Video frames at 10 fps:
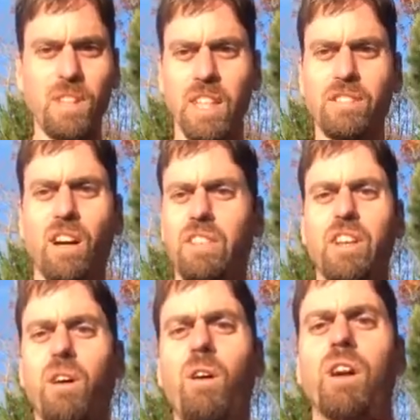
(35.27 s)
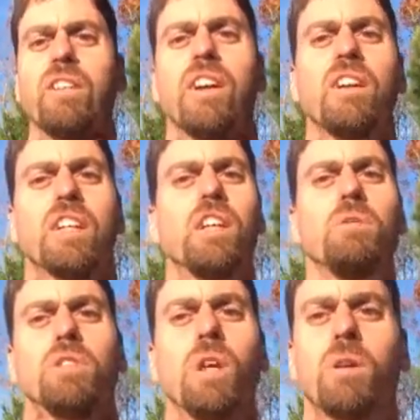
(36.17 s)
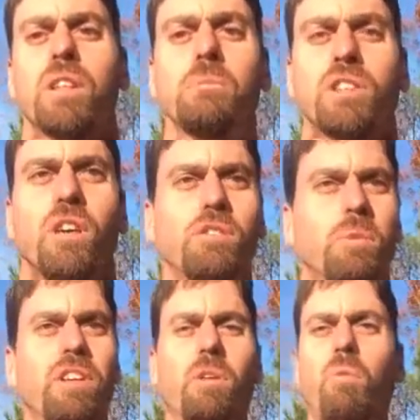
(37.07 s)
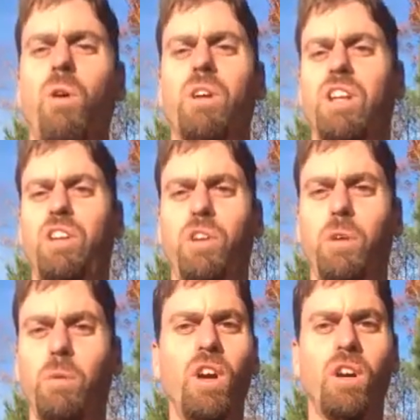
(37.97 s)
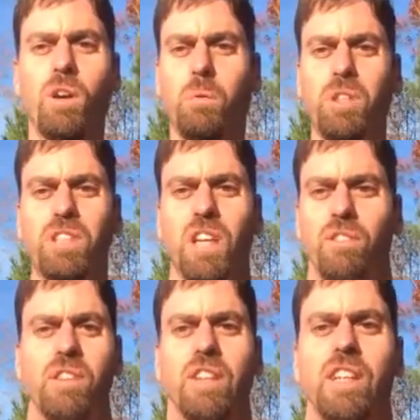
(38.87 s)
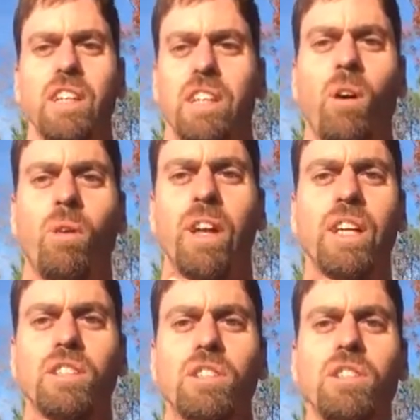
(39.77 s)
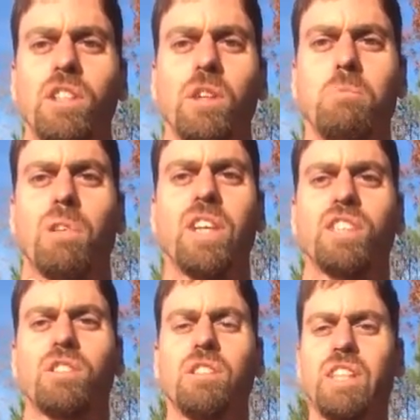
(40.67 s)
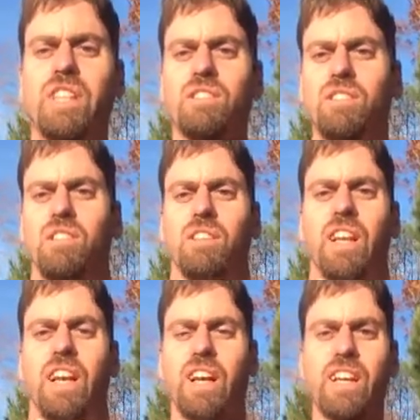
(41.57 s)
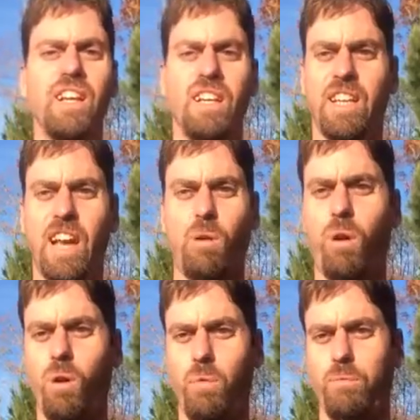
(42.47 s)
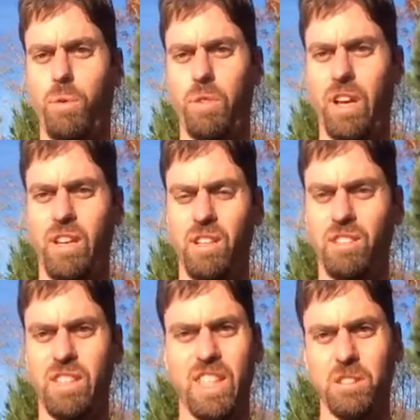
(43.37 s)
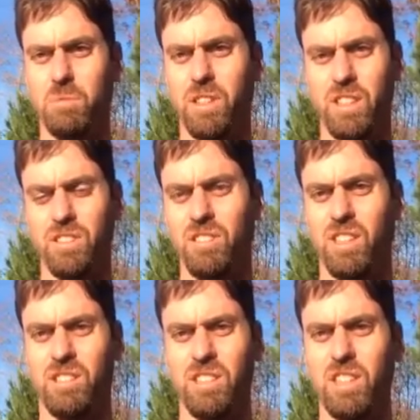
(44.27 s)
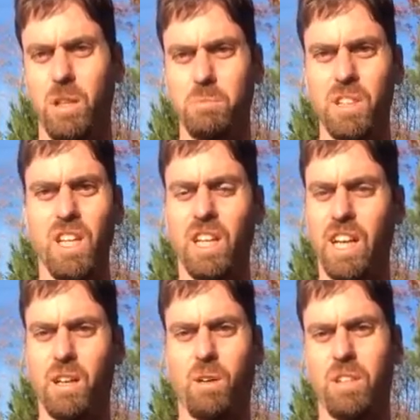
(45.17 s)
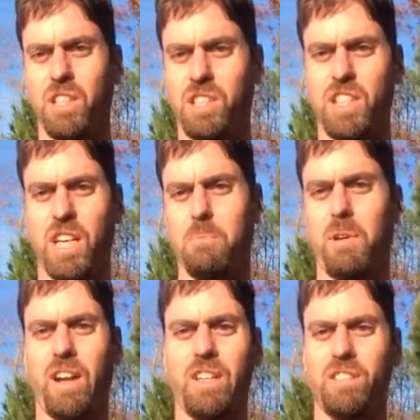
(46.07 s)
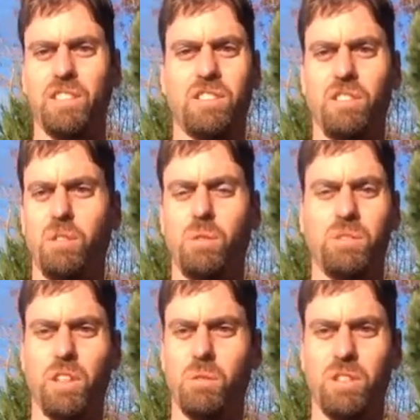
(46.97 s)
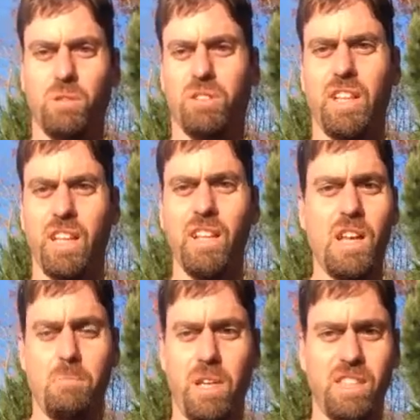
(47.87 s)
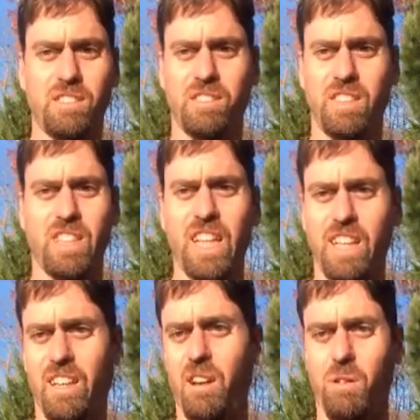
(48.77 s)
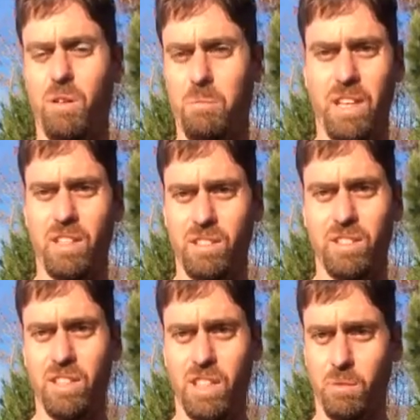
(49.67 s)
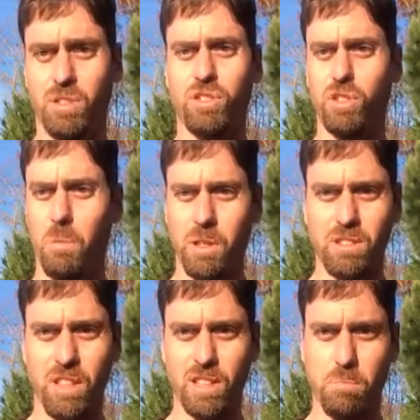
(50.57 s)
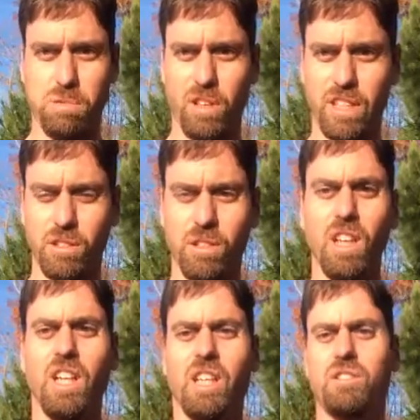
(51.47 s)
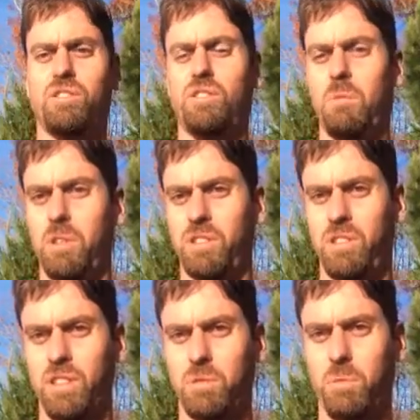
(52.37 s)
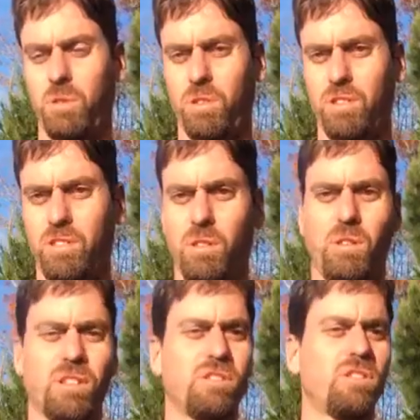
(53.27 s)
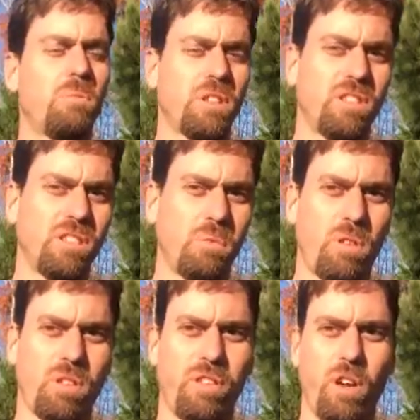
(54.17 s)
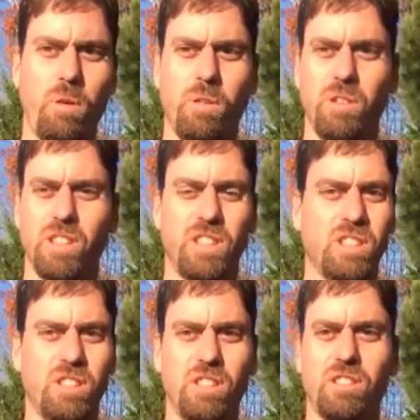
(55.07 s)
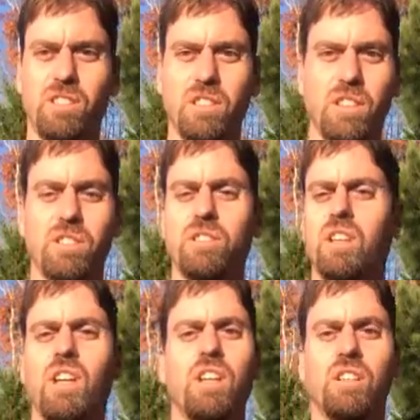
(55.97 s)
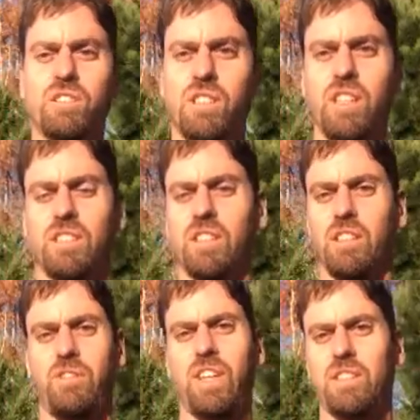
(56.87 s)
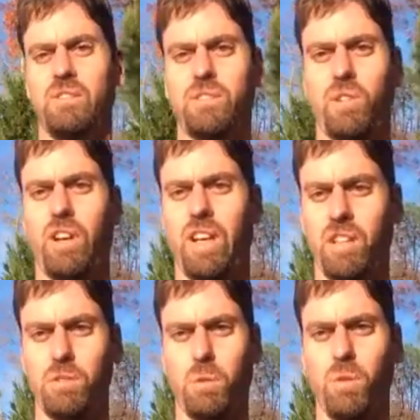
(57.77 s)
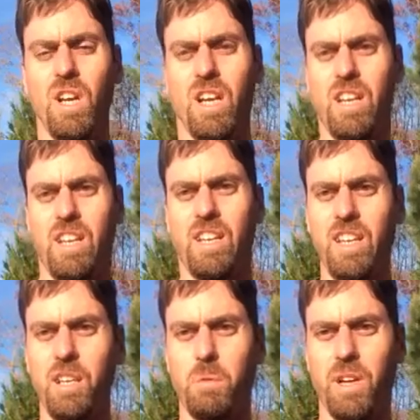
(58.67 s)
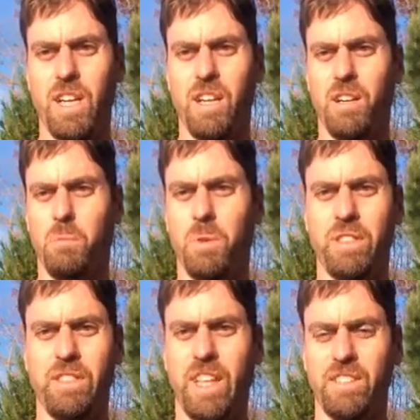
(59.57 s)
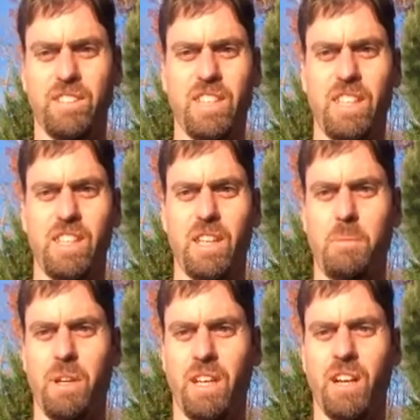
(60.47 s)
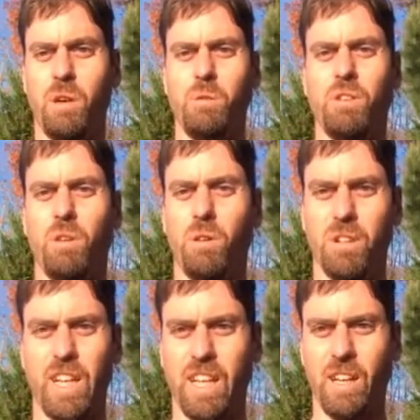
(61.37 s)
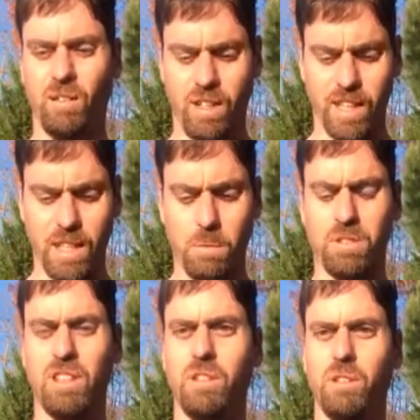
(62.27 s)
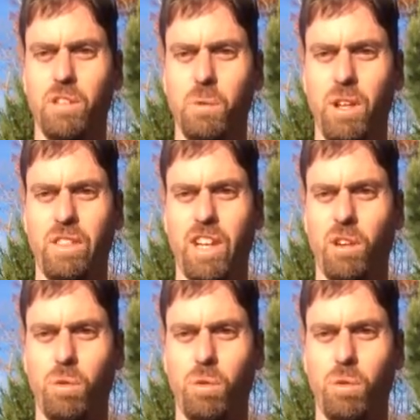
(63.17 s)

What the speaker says: it's on the dog and they're choking themselves when they're walking you or whichever, and all that pressure against their neck, and how harmful that is. And that's what this does. This helps. I call it a check bite. It's just a little little tiny pinch that says, hey, no. I mean, it's so much less pressure, it's so much less work on the dog, it's so much less work on the owner, and it's such an effective training tool. And anyway, with that said, I mean, I own a dog daycare. Like, I would sit there and do anything